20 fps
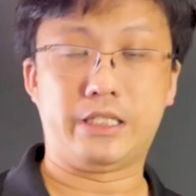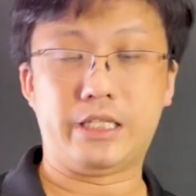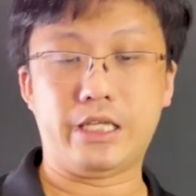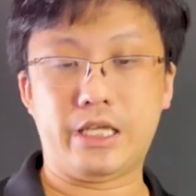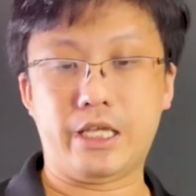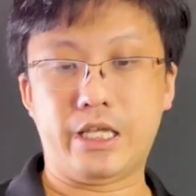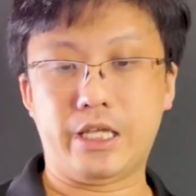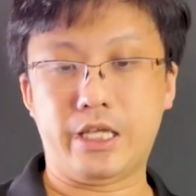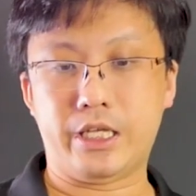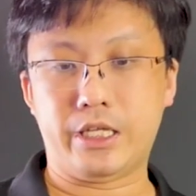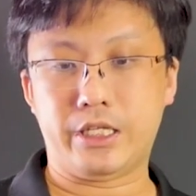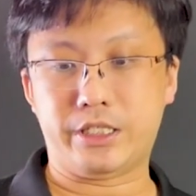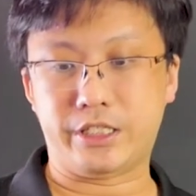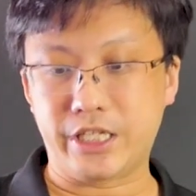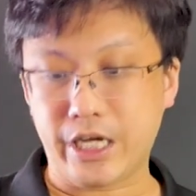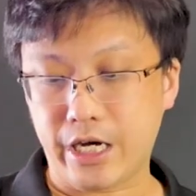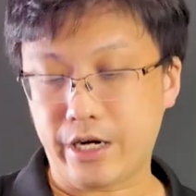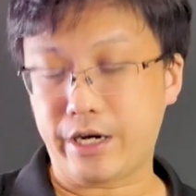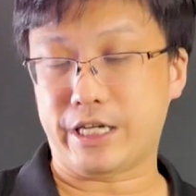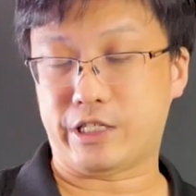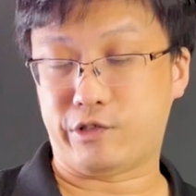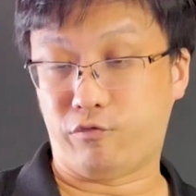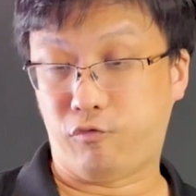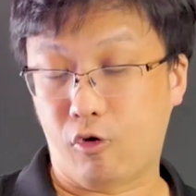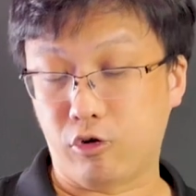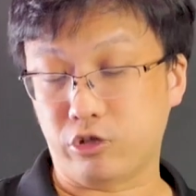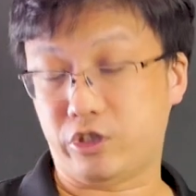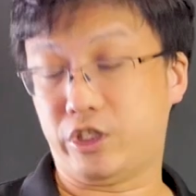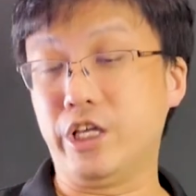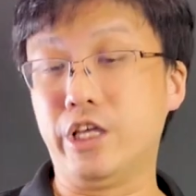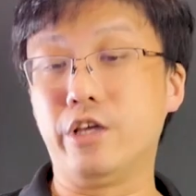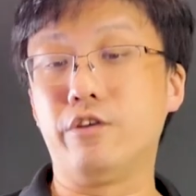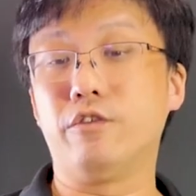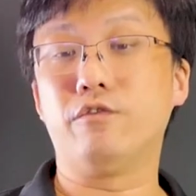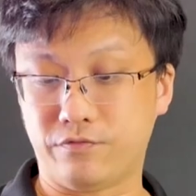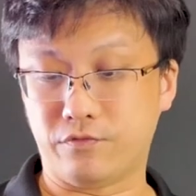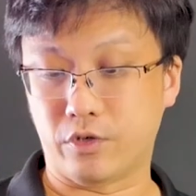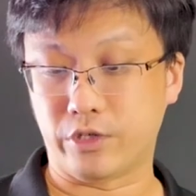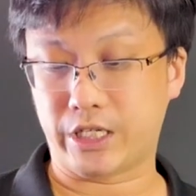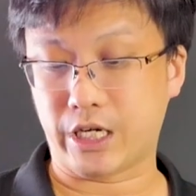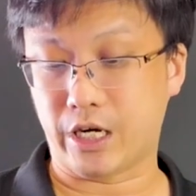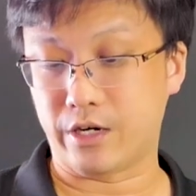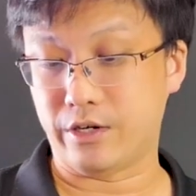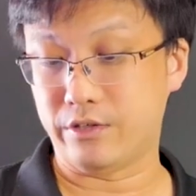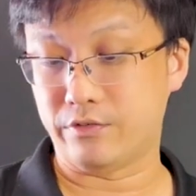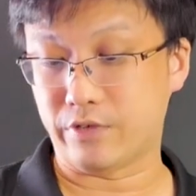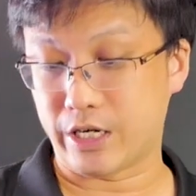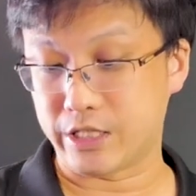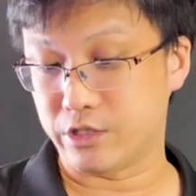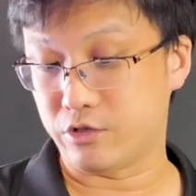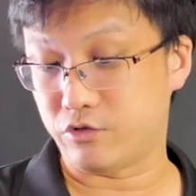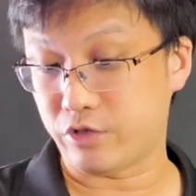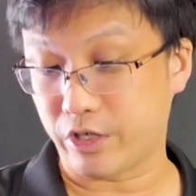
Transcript: The TRX40 for the current Ryzen